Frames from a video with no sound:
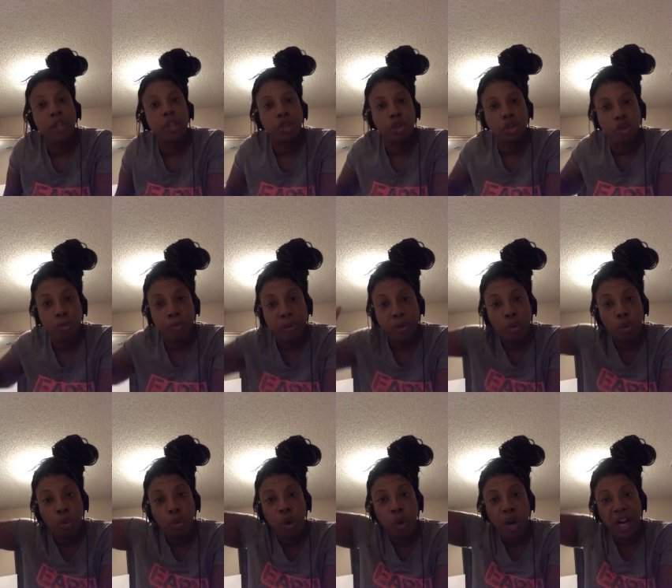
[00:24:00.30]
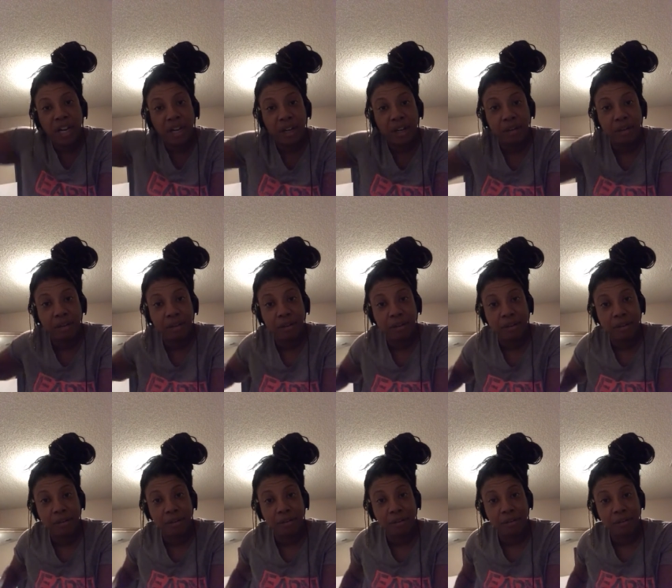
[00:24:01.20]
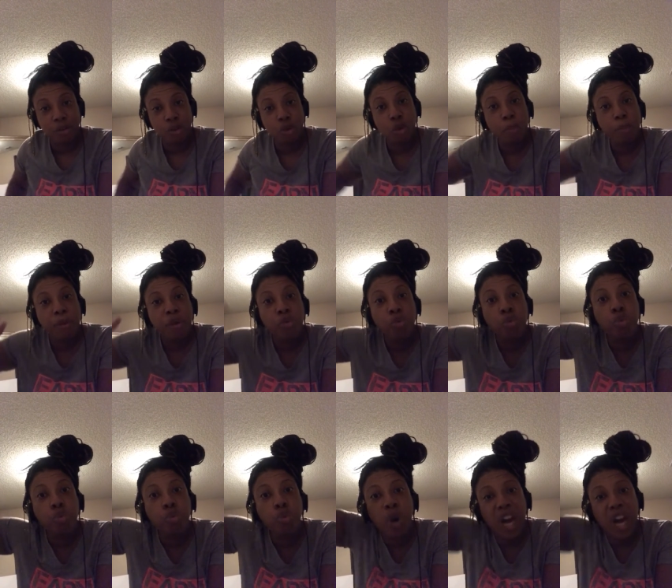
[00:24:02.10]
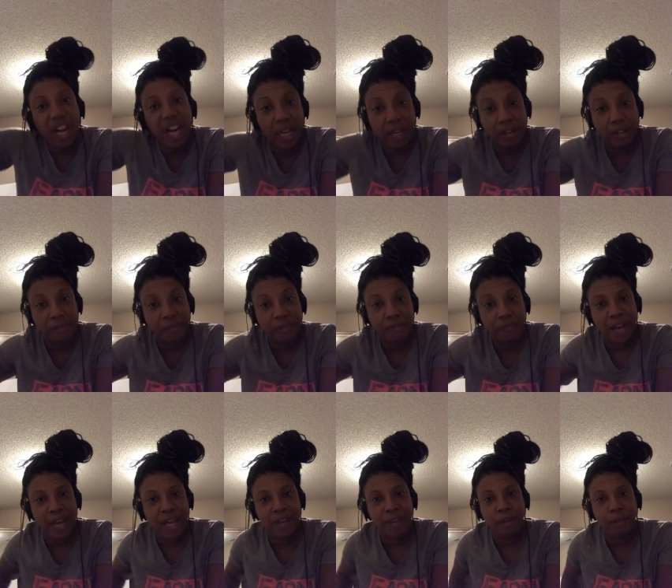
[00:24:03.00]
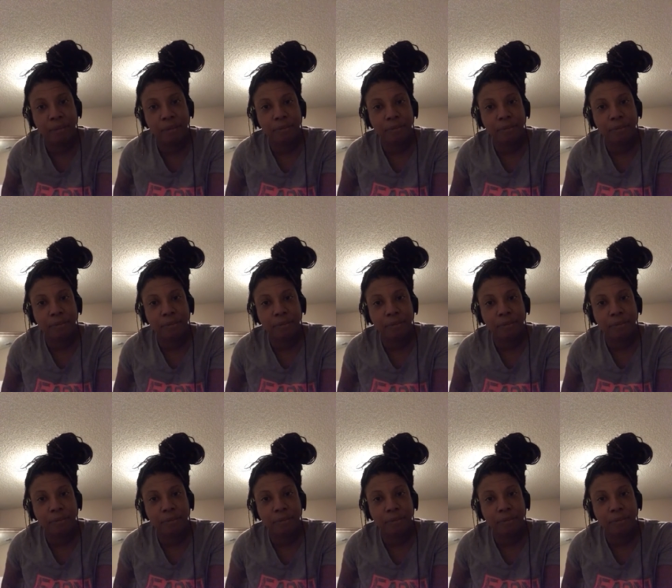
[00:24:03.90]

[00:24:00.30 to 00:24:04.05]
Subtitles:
You'll be running. You'll be running to find them.